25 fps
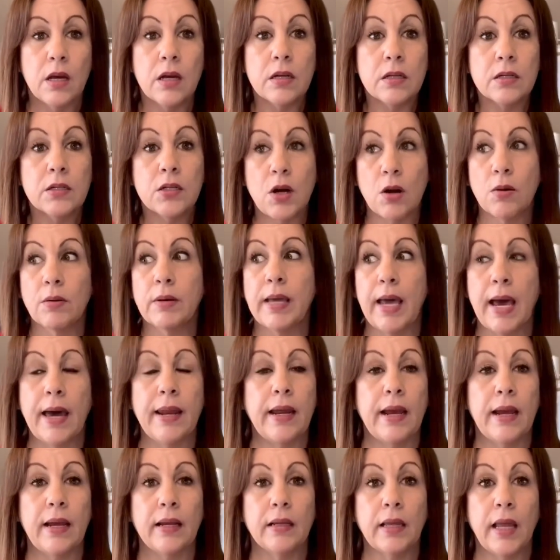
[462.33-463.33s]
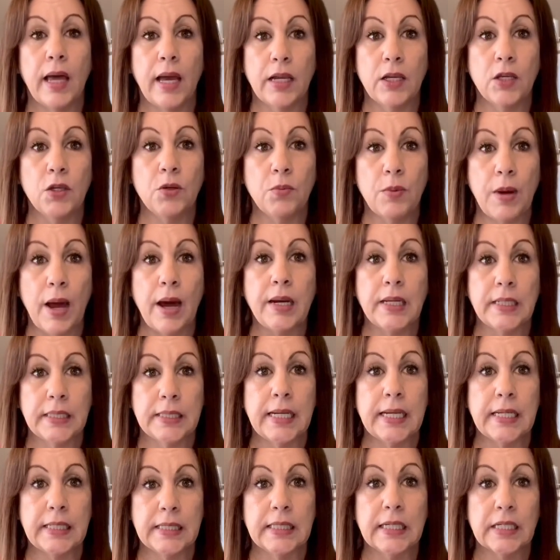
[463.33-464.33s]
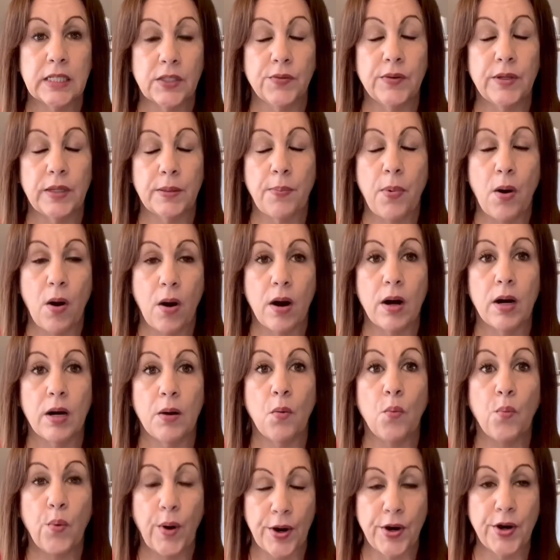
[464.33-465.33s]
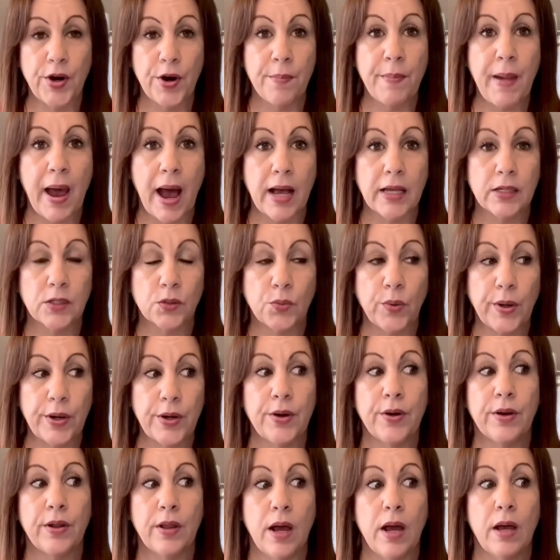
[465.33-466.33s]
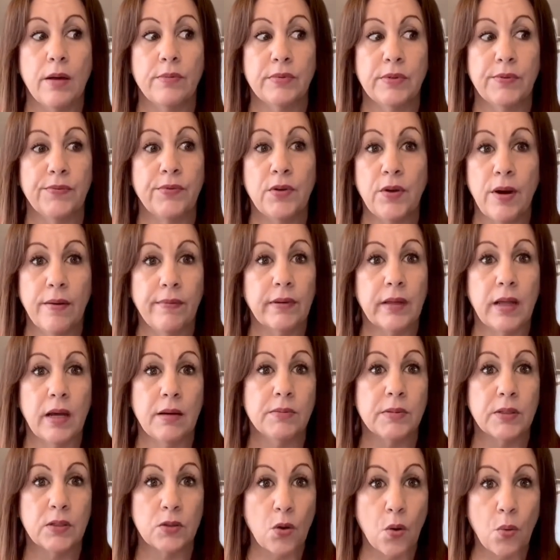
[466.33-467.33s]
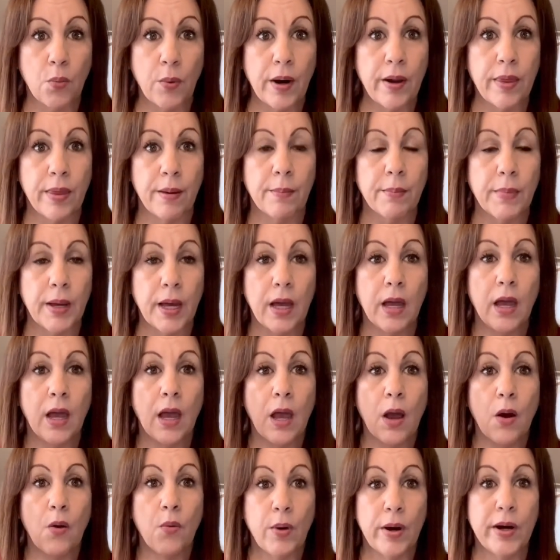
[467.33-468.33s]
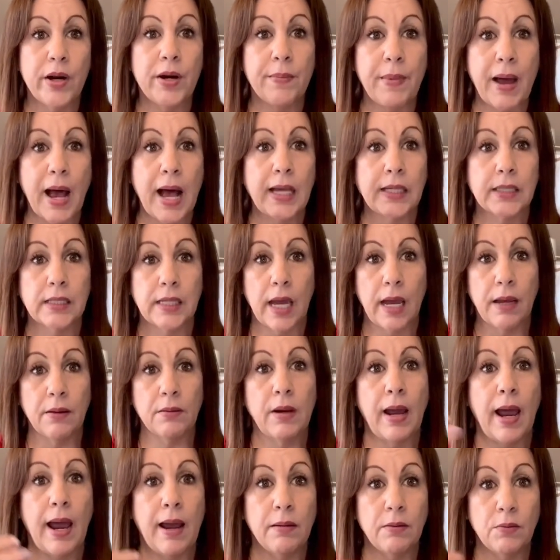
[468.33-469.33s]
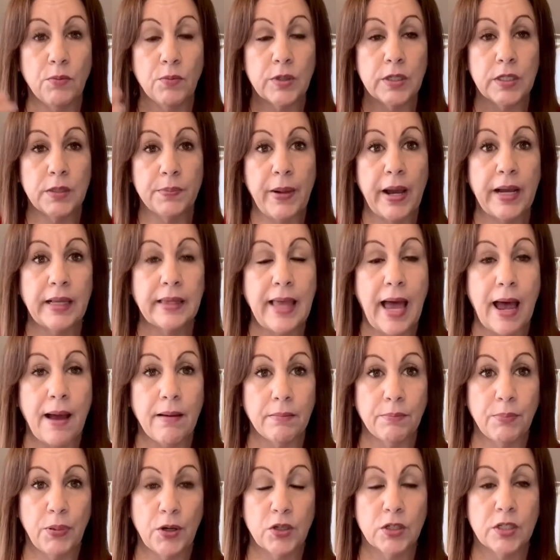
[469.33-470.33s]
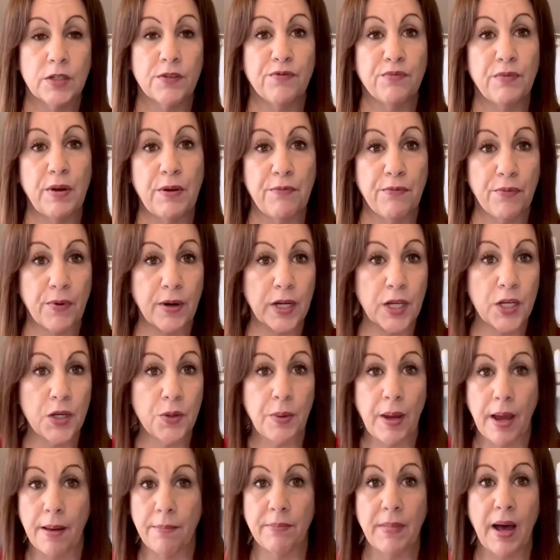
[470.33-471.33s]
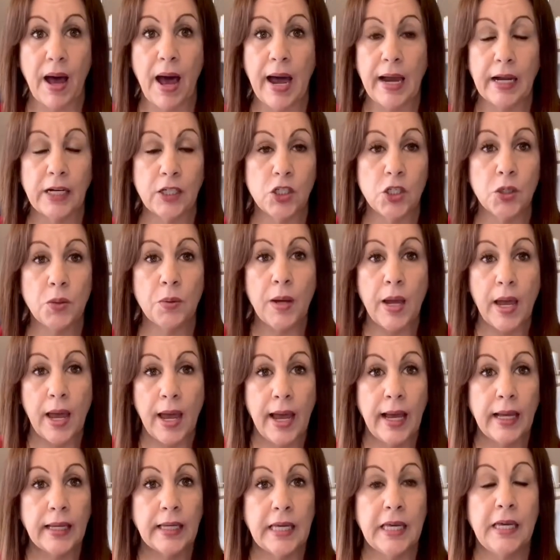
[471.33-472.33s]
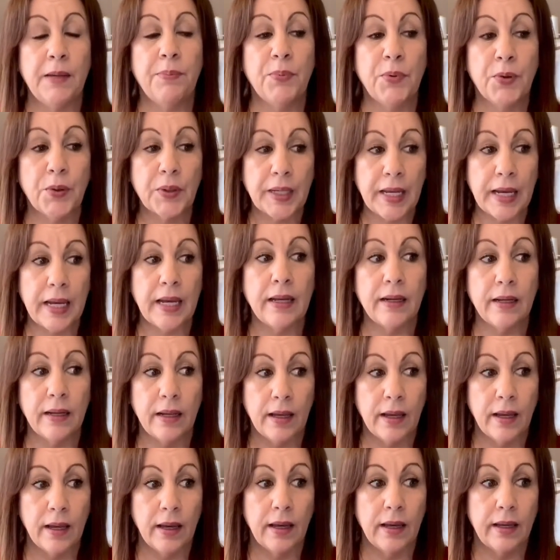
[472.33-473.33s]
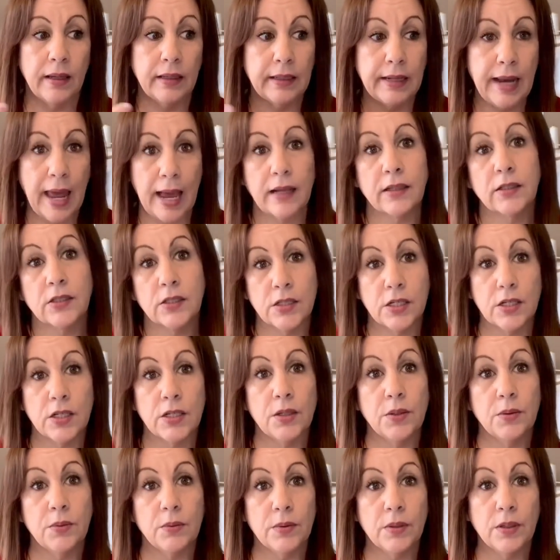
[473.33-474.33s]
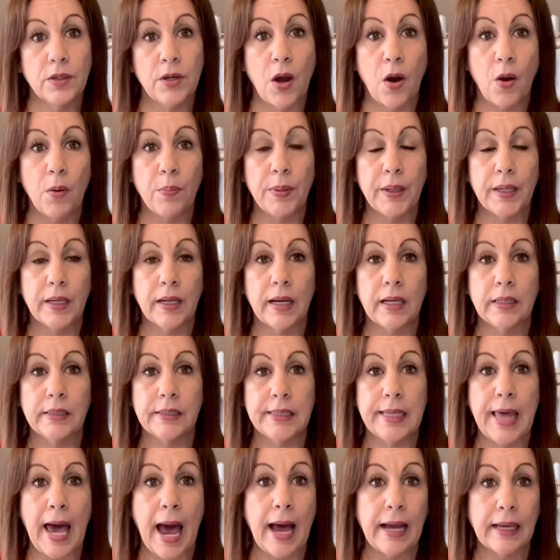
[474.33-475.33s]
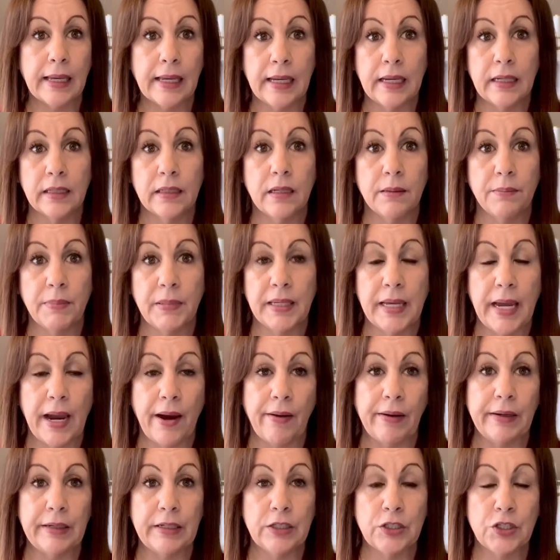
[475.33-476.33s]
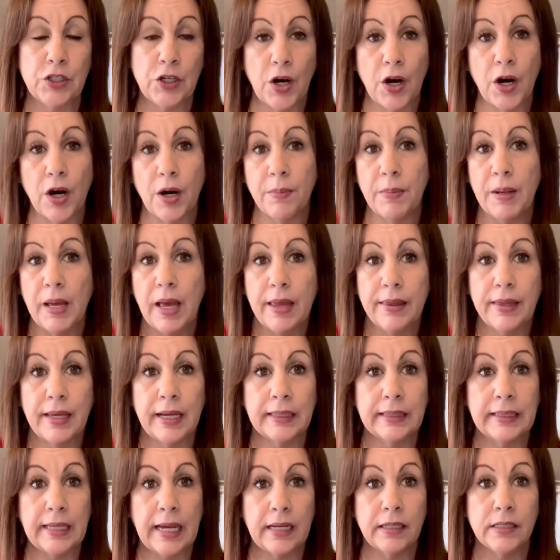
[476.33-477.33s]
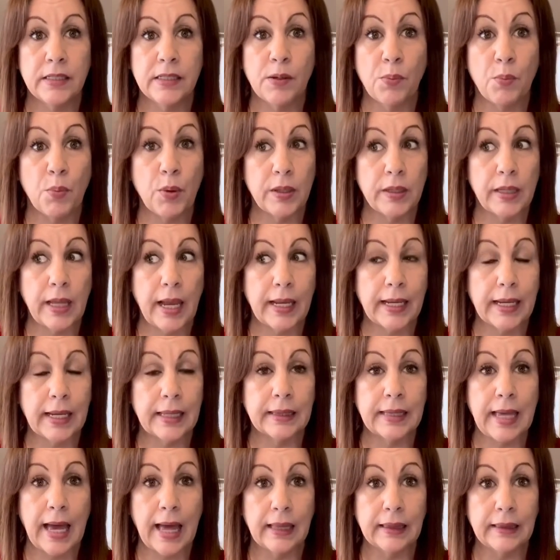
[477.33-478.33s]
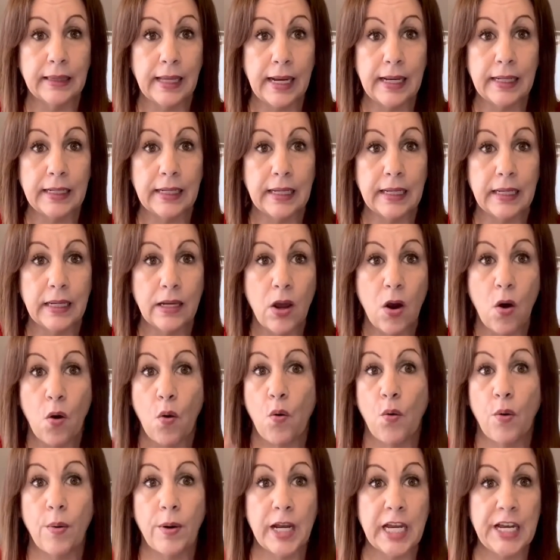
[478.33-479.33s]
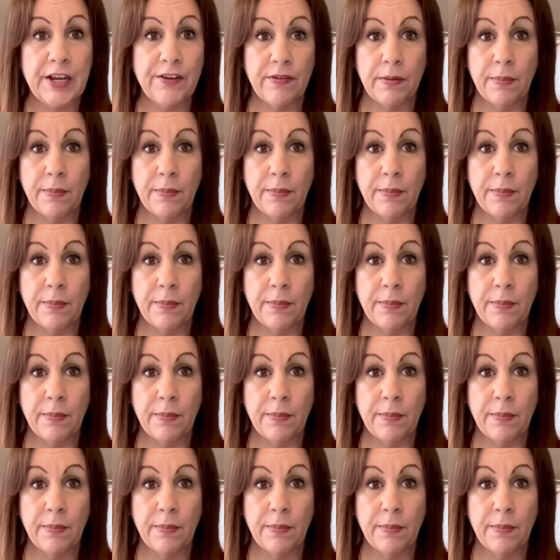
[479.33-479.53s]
don't get it, that you got to stay 6 feet apart, wear your mask, wear your gloves. If you don't have gloves, then don't wear them, but wear your mask and respect that person in front of you and behind you and keep your kid next to you, you know, because that kid could be carrying a germ that then someone like that lady or even